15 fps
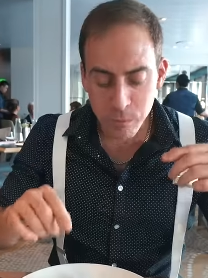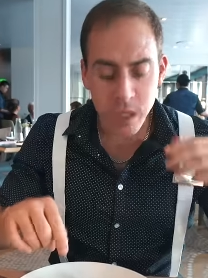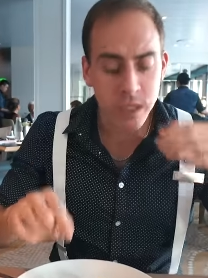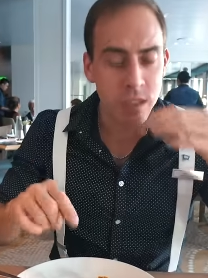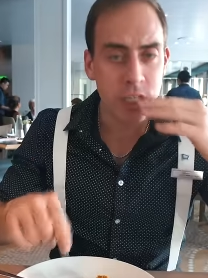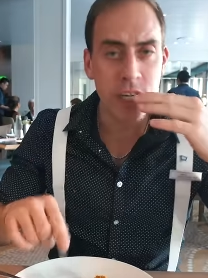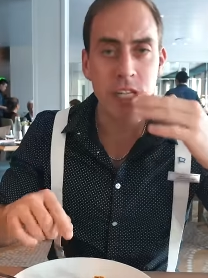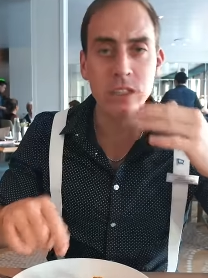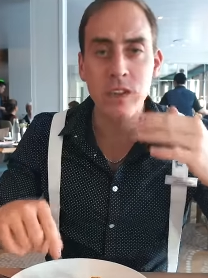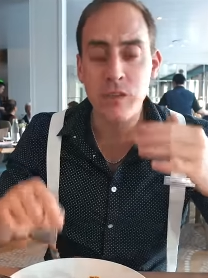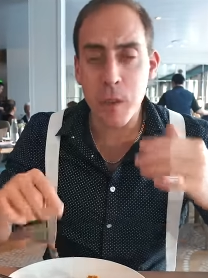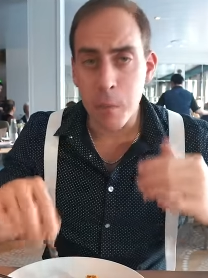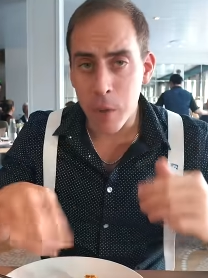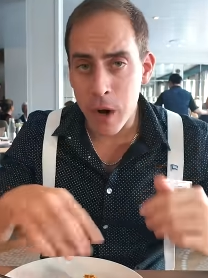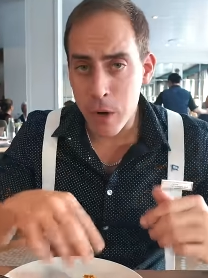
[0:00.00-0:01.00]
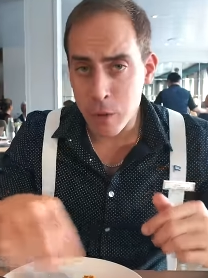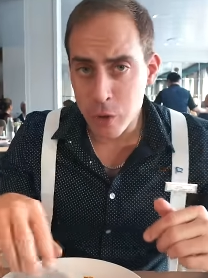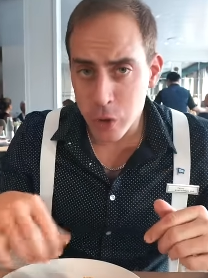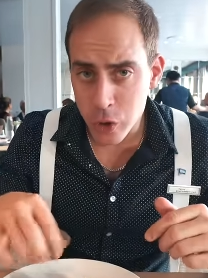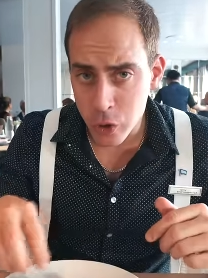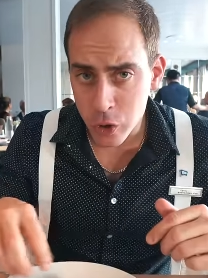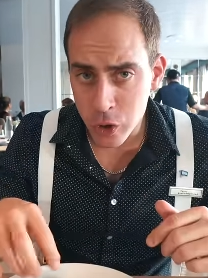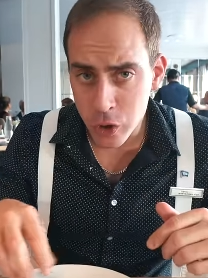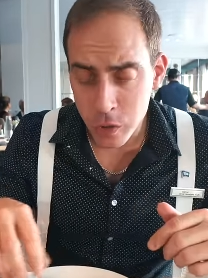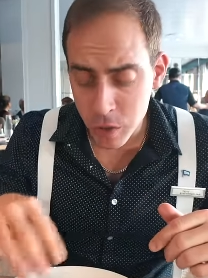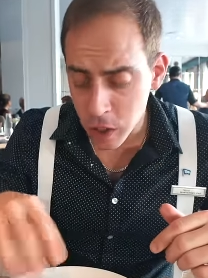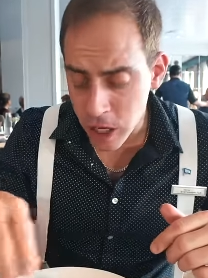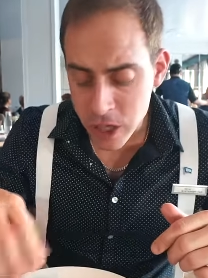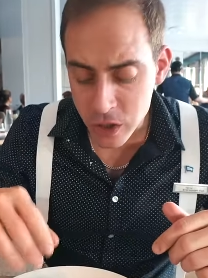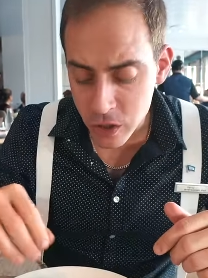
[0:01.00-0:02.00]
That taste of the brown sugar
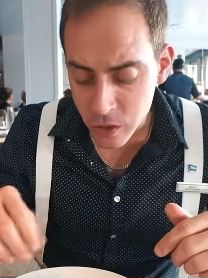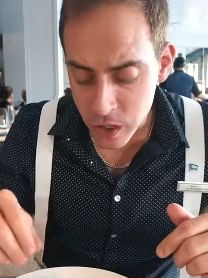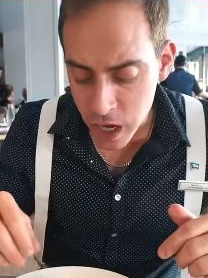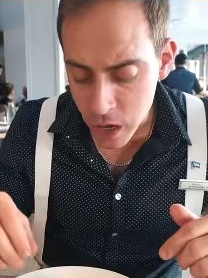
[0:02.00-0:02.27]
glazed on